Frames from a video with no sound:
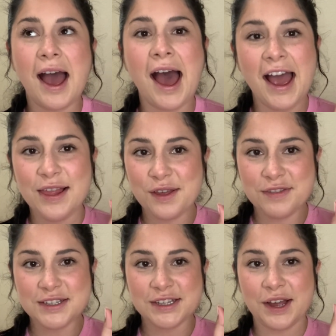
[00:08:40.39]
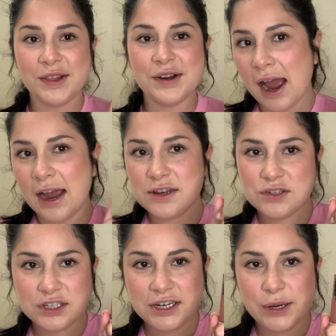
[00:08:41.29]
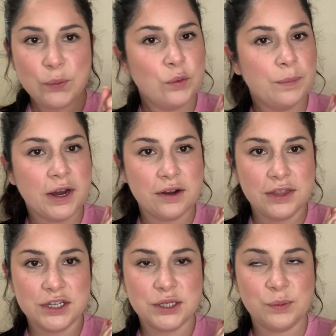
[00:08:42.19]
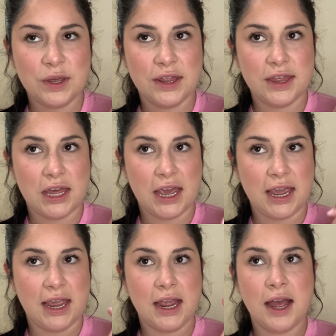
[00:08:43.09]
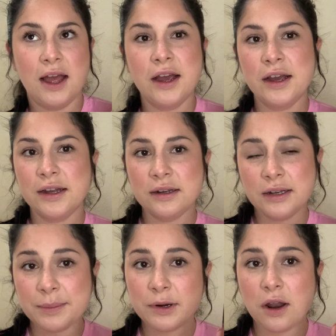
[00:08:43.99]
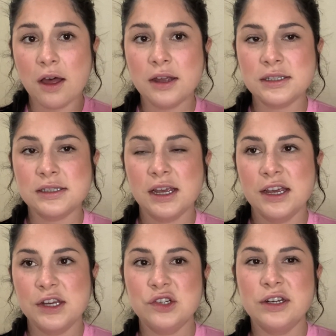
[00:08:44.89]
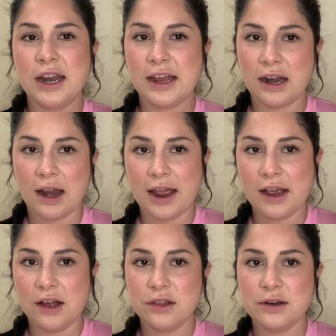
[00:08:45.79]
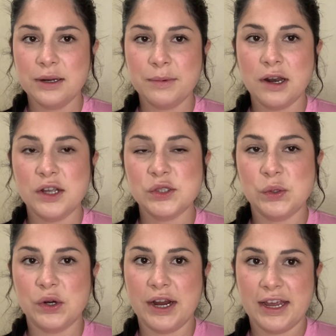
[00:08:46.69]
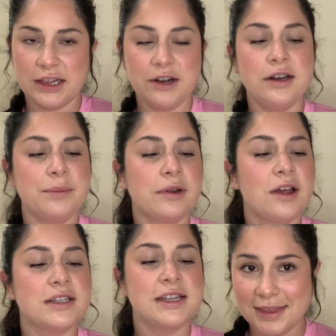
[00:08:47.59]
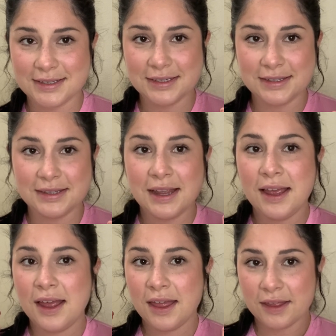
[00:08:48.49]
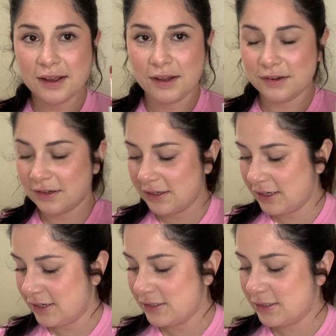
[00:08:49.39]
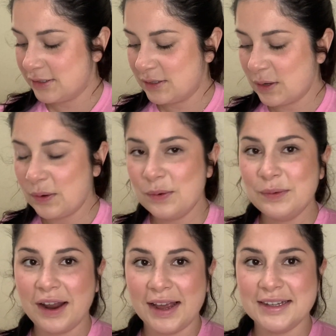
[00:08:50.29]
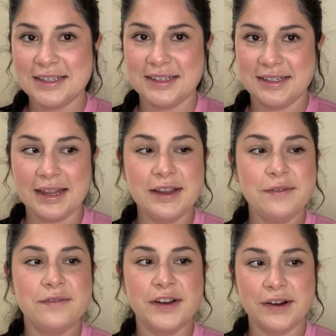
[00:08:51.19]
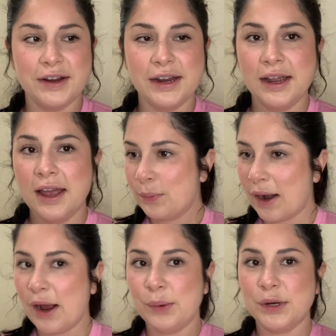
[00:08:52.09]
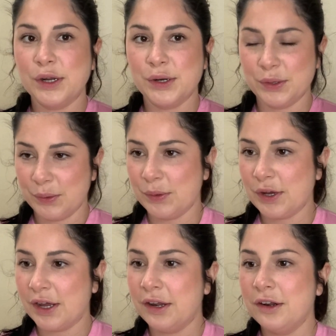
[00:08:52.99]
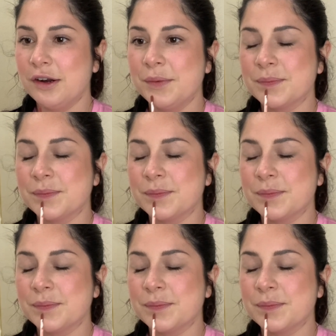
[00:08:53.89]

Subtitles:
I love this color. I usually will pair this with a lip gloss, usually like a light colored lip gloss or a clear lip gloss. This is the color. It is so nice. It's like a very brown nude color.